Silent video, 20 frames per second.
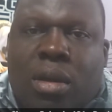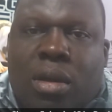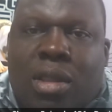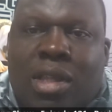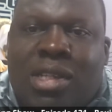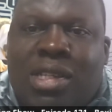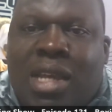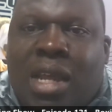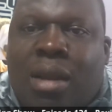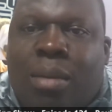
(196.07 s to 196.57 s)

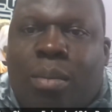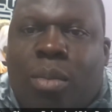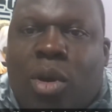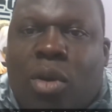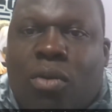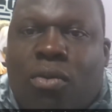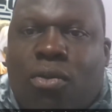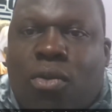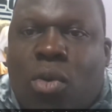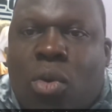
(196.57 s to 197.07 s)
the
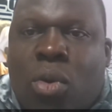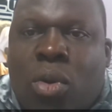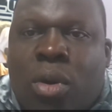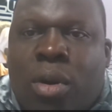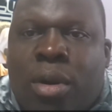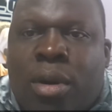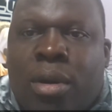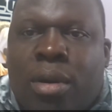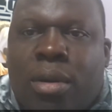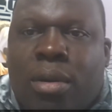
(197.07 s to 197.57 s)
setup
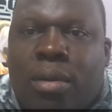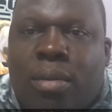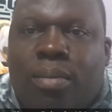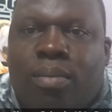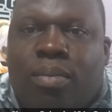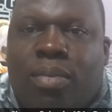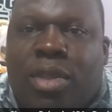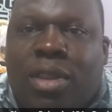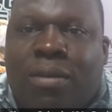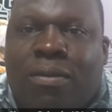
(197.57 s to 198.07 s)
for
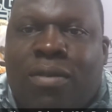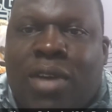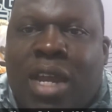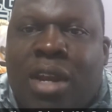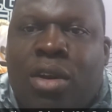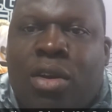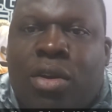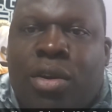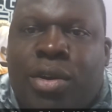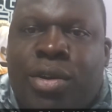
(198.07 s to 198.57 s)
the
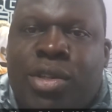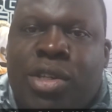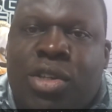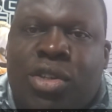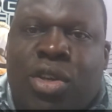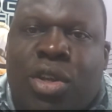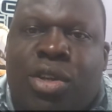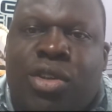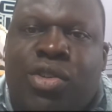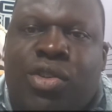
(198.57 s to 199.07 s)
vendors
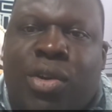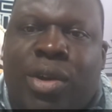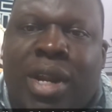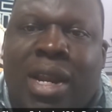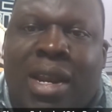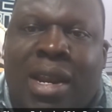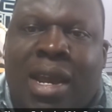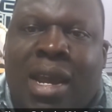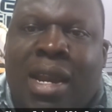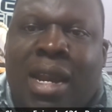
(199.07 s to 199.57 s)
is going to start
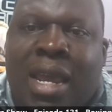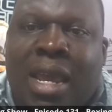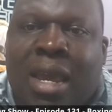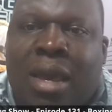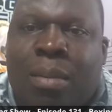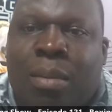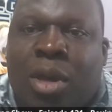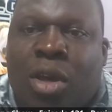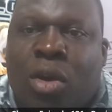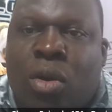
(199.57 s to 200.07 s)
at 9
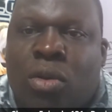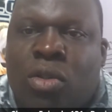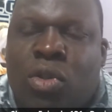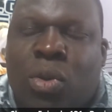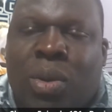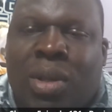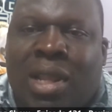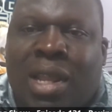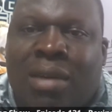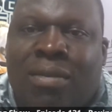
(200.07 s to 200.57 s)
a.m. and go
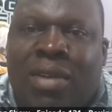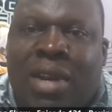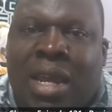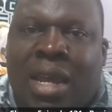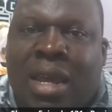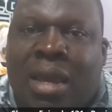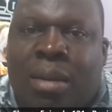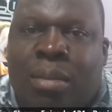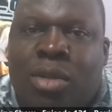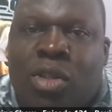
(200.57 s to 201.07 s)
to 11
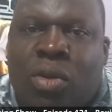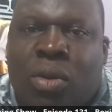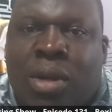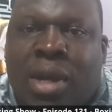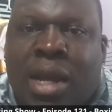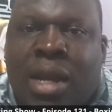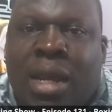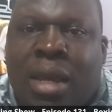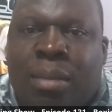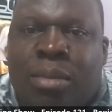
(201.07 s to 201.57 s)
a.m. So
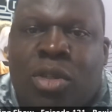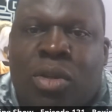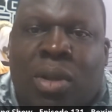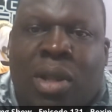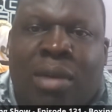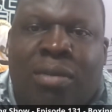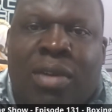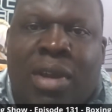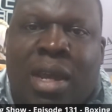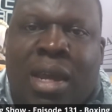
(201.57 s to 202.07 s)
9 a.m. to
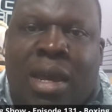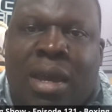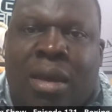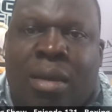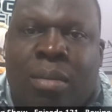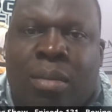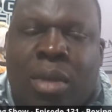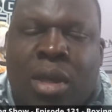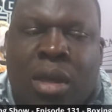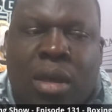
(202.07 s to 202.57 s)
11
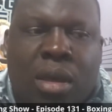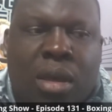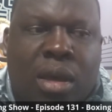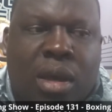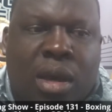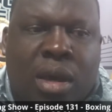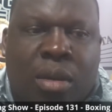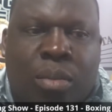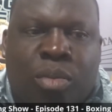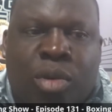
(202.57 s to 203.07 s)
a.m.
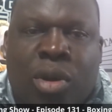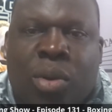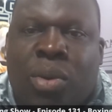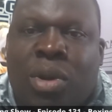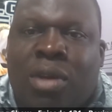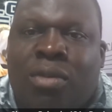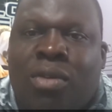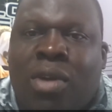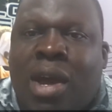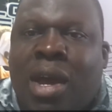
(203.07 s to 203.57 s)
Uh, bring
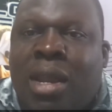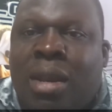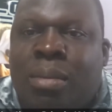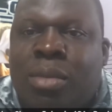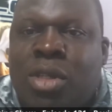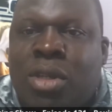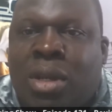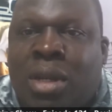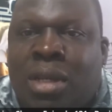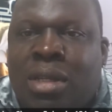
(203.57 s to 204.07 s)
whatever
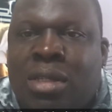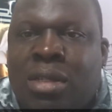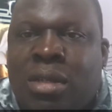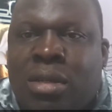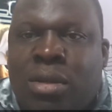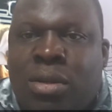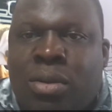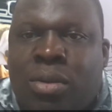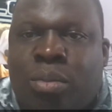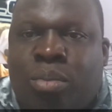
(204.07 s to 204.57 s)
items you need
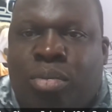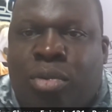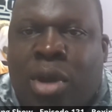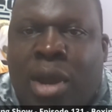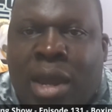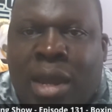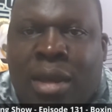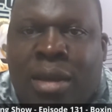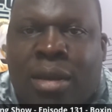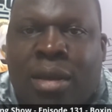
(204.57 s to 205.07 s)
to
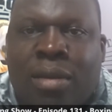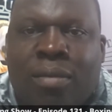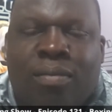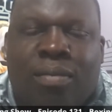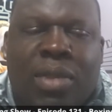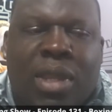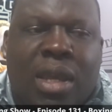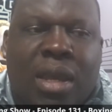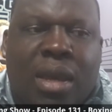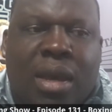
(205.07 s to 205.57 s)
bring
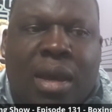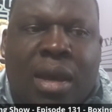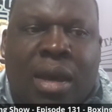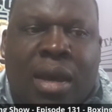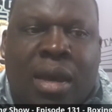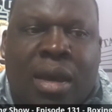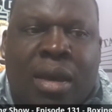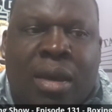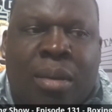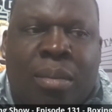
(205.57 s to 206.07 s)

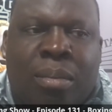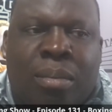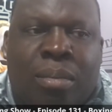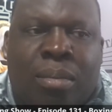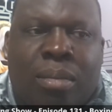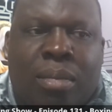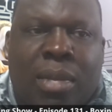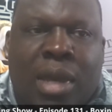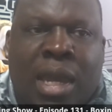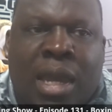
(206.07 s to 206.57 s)

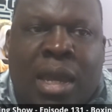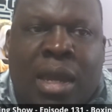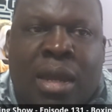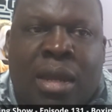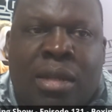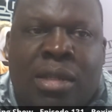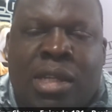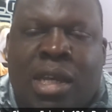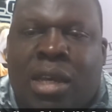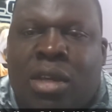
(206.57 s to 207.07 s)
um,
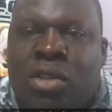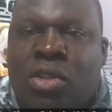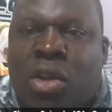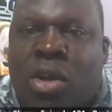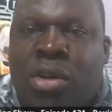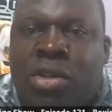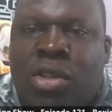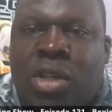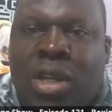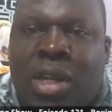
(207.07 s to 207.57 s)
and take as
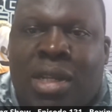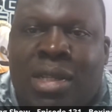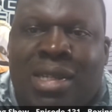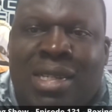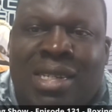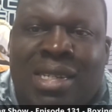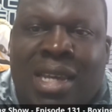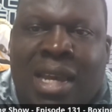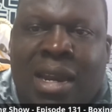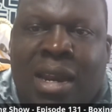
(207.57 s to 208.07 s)
long as you need to
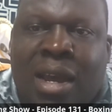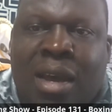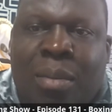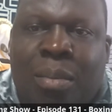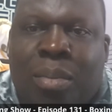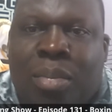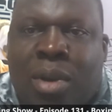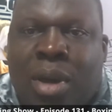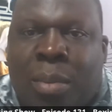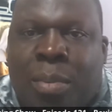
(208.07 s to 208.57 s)
set
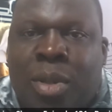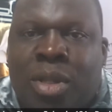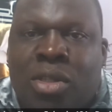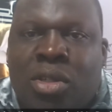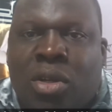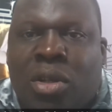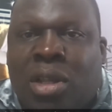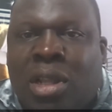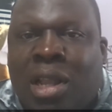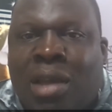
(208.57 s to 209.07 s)
up up
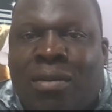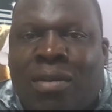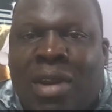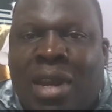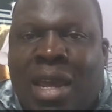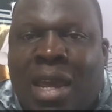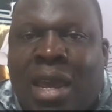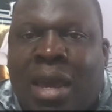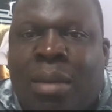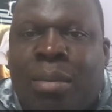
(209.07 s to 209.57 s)
until 11
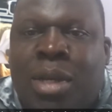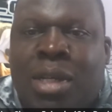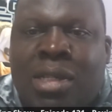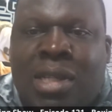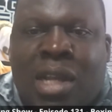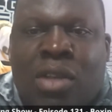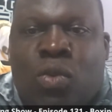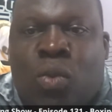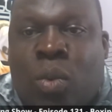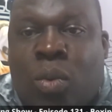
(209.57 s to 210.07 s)
a.m. because
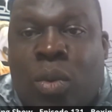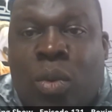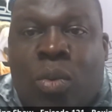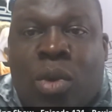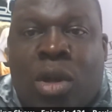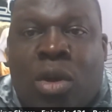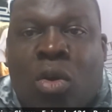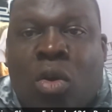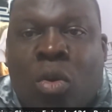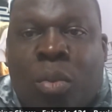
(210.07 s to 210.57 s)
that's when we
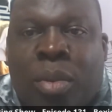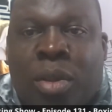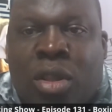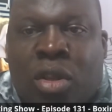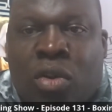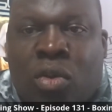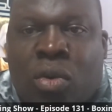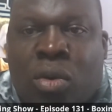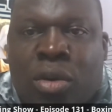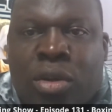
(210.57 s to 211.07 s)
want to open
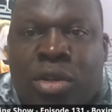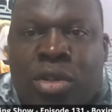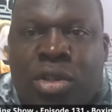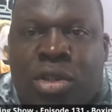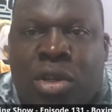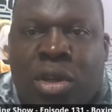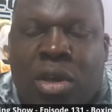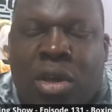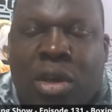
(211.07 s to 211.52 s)
the doors